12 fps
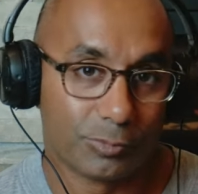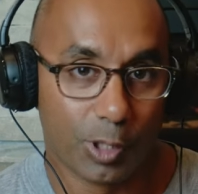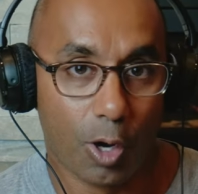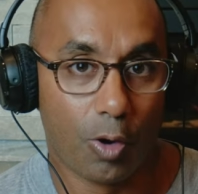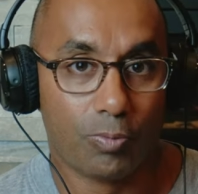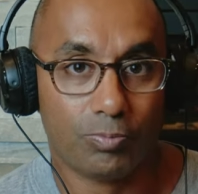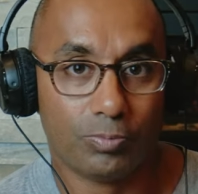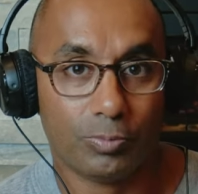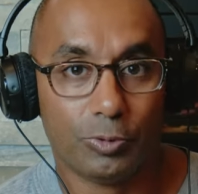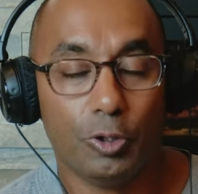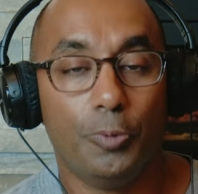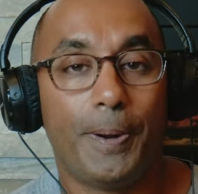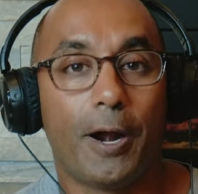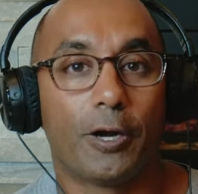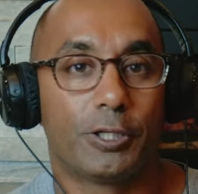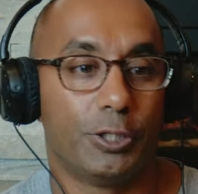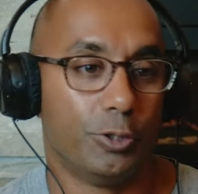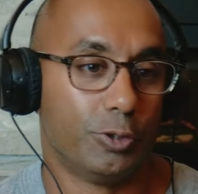you know, new pair
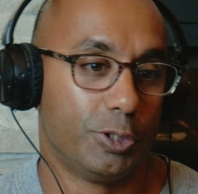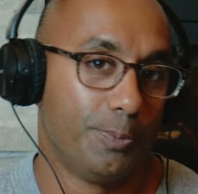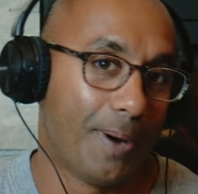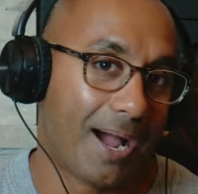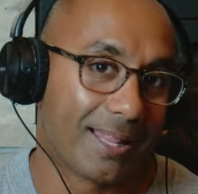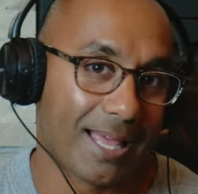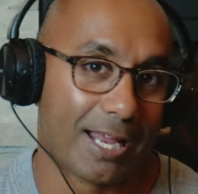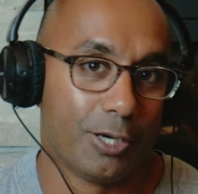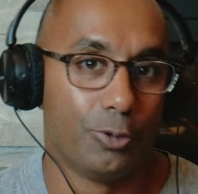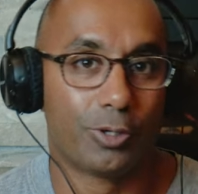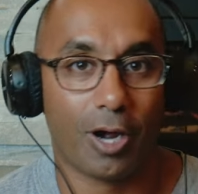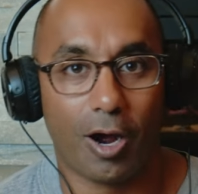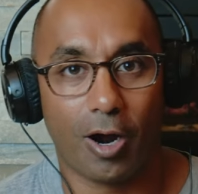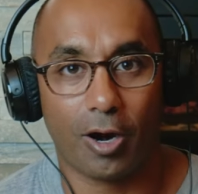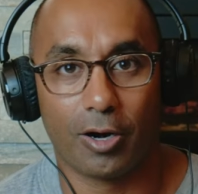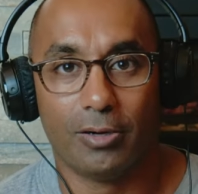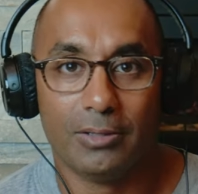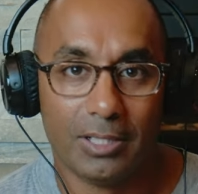of shoes, you buy that new
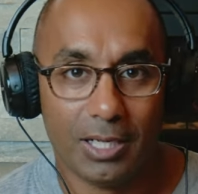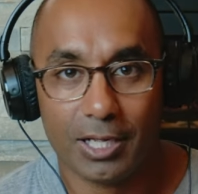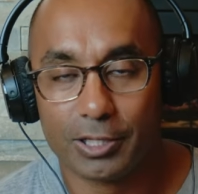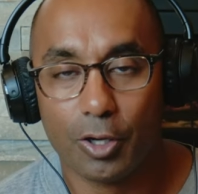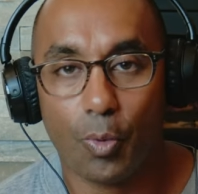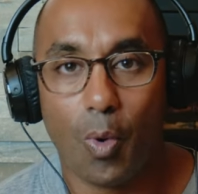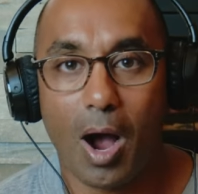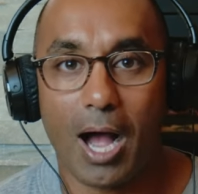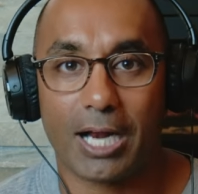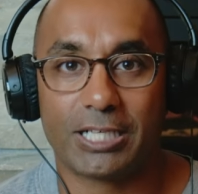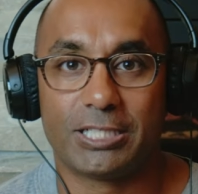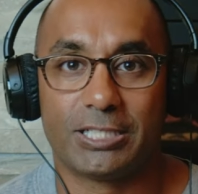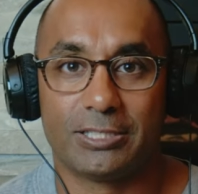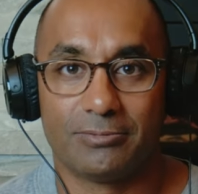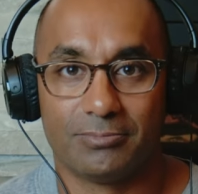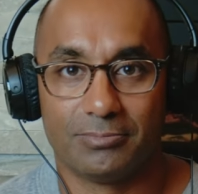car, the watch,